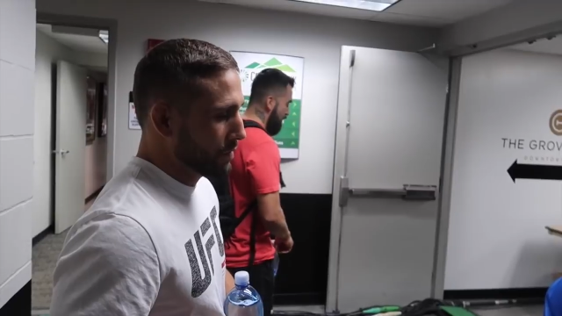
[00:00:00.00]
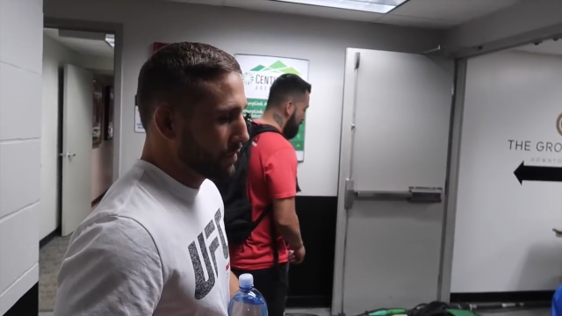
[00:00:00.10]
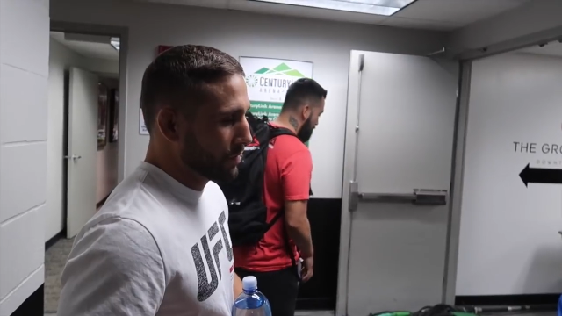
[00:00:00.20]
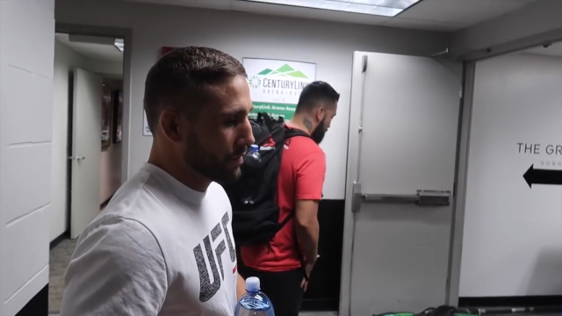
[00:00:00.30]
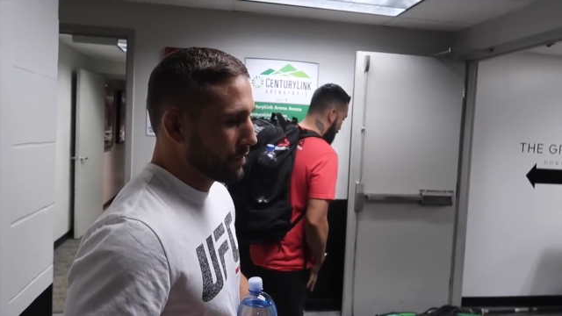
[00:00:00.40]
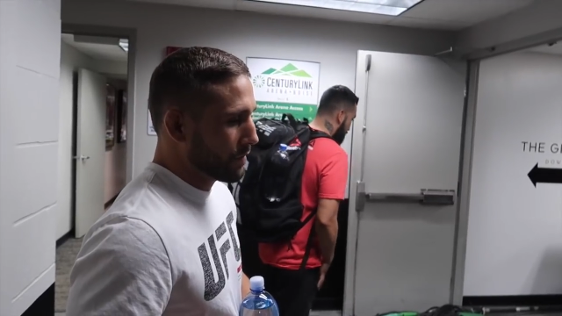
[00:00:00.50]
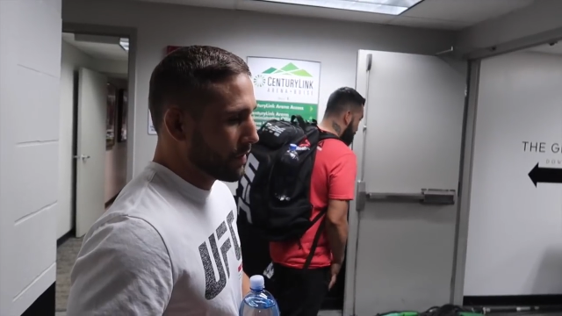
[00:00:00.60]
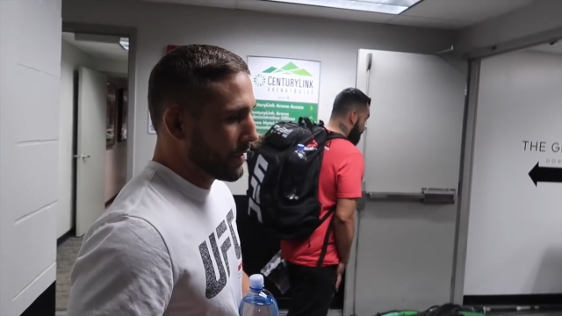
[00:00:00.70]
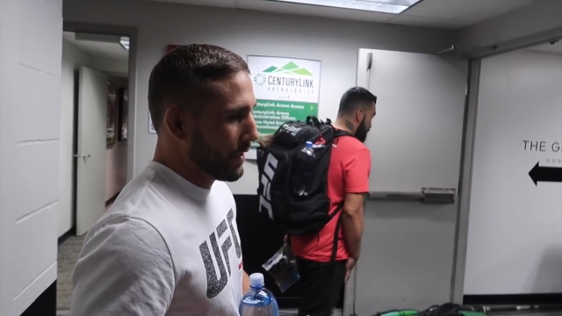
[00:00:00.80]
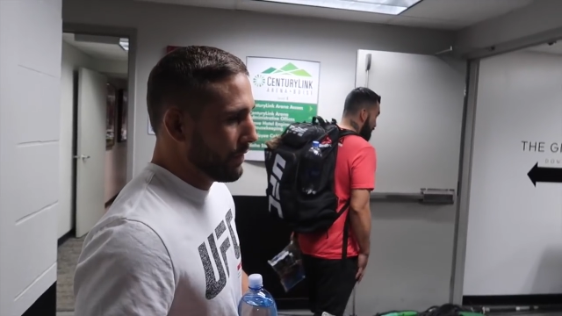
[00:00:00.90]
Yeah.
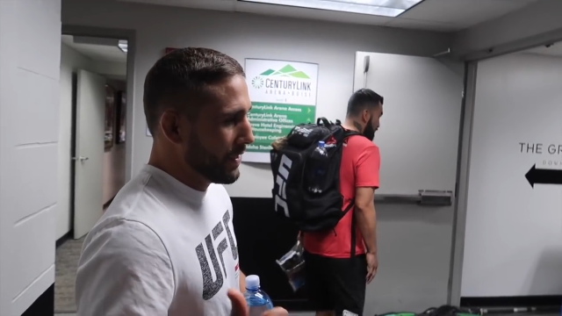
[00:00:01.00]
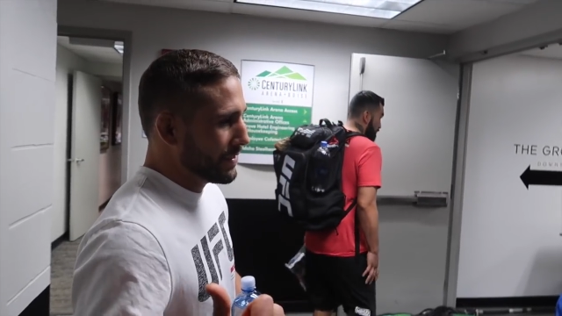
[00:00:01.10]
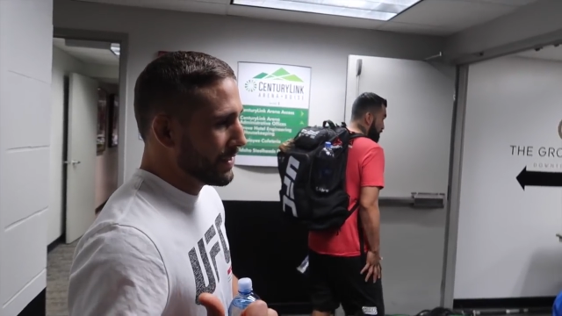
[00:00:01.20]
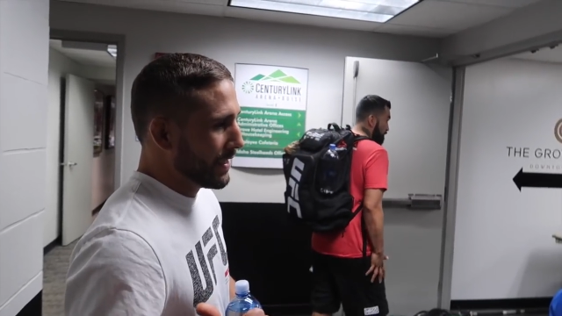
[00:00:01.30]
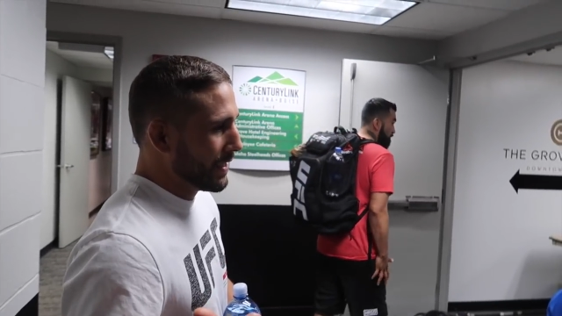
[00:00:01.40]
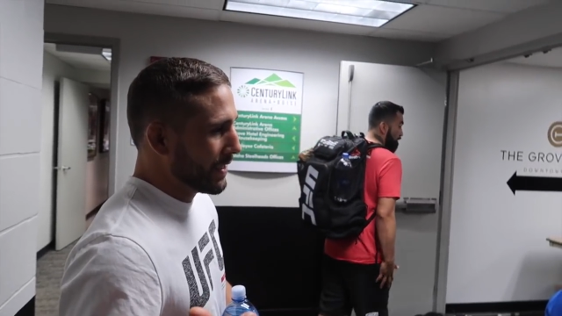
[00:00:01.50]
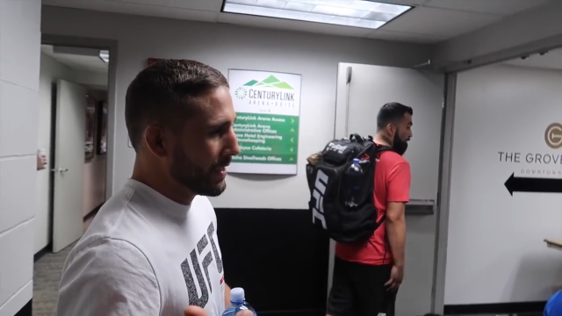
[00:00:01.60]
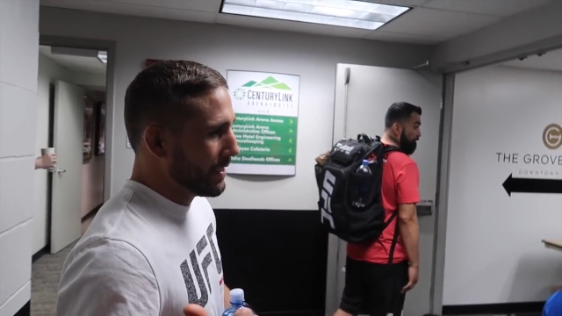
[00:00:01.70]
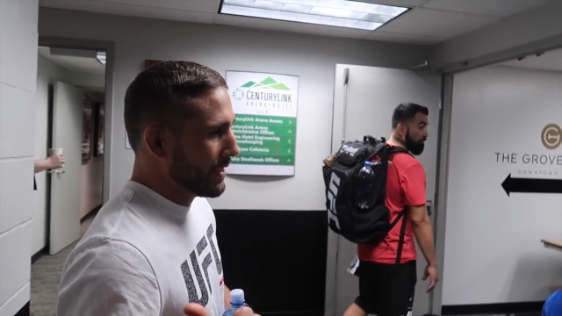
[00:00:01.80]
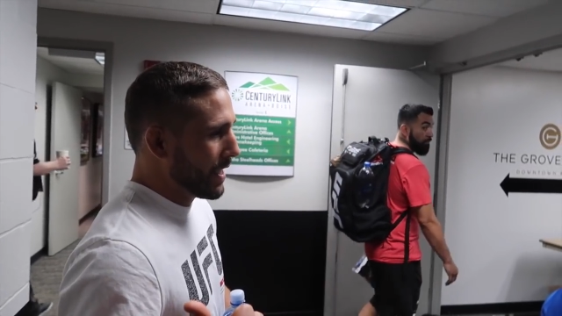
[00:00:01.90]
If he has a ticket, can
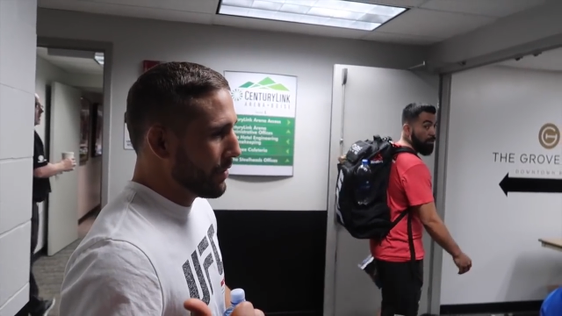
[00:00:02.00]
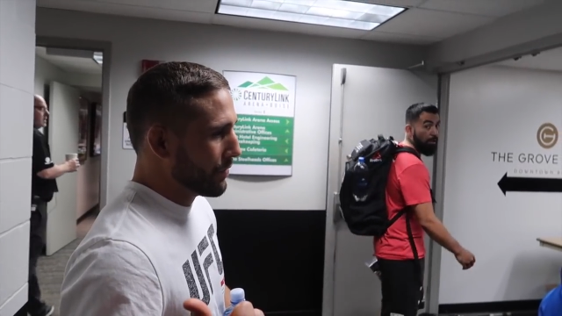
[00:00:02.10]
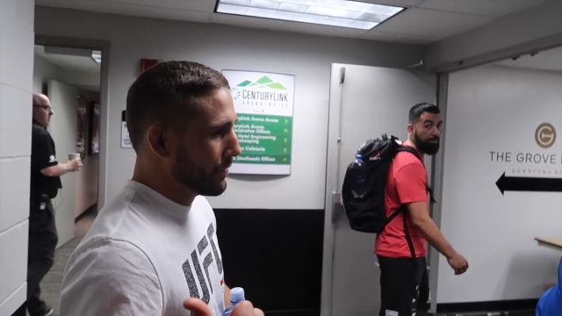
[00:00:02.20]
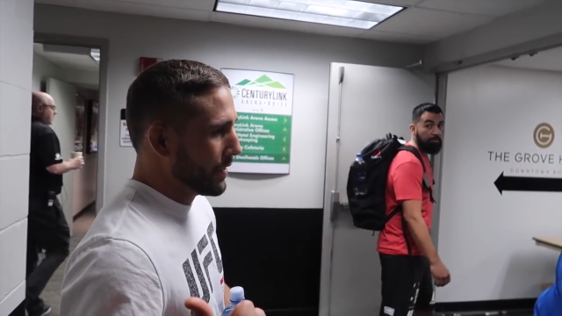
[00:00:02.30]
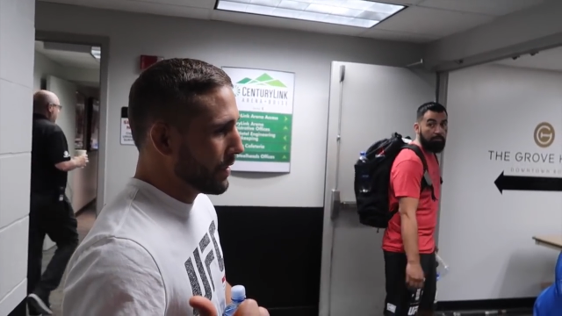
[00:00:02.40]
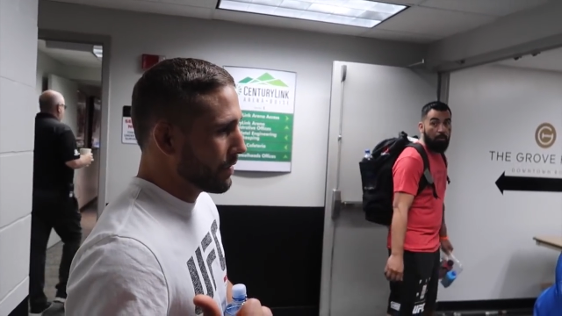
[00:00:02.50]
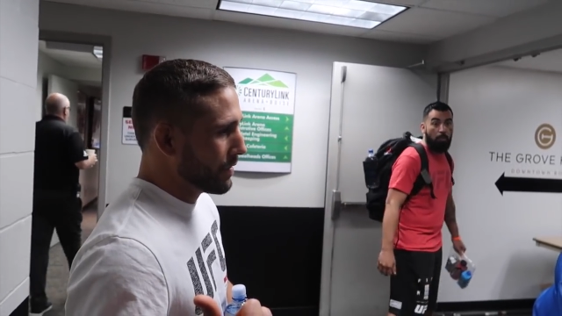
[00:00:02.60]
he get out through here?